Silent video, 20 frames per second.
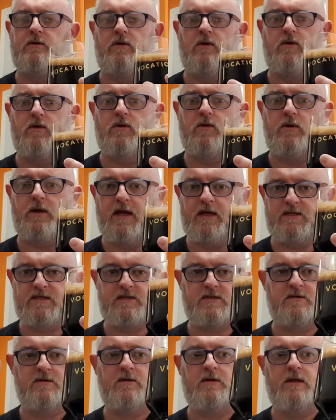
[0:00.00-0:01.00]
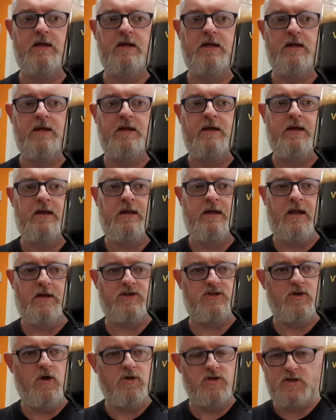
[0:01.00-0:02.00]
Oh yes, I
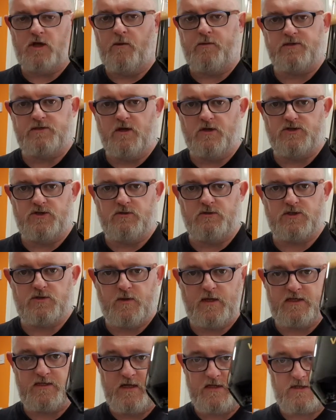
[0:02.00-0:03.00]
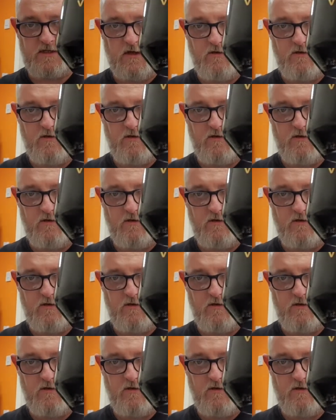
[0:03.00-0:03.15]
just hope it's not too sweet. Let's